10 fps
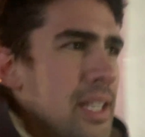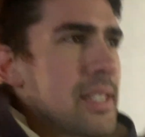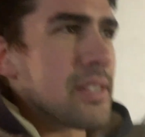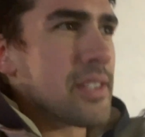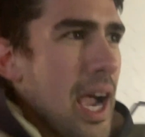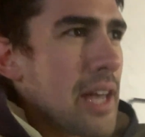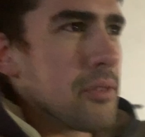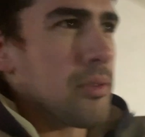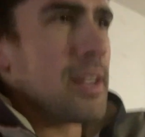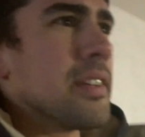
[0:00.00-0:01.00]
decided
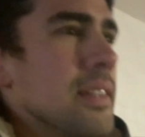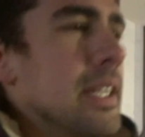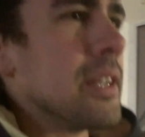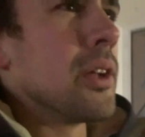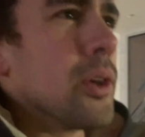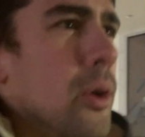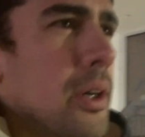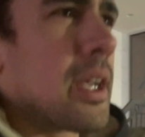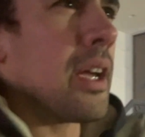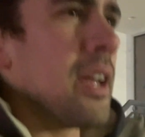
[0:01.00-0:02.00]
recently, New
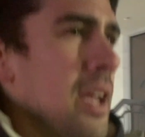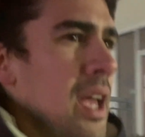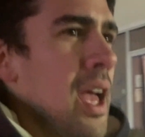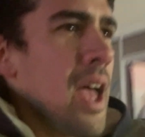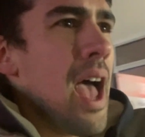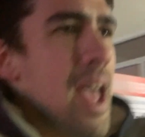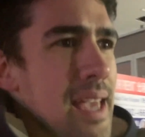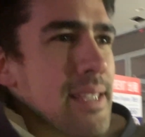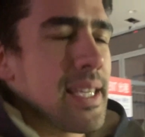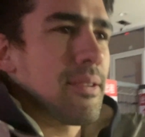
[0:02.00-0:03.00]
York
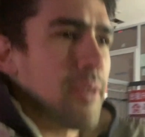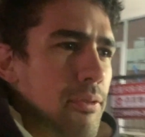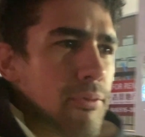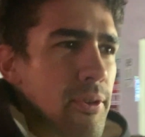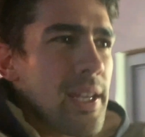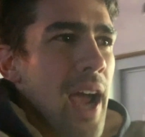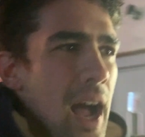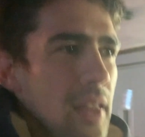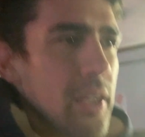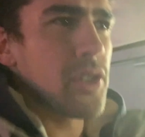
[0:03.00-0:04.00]
is giving free
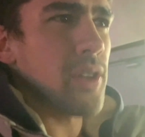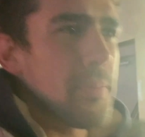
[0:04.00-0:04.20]
college up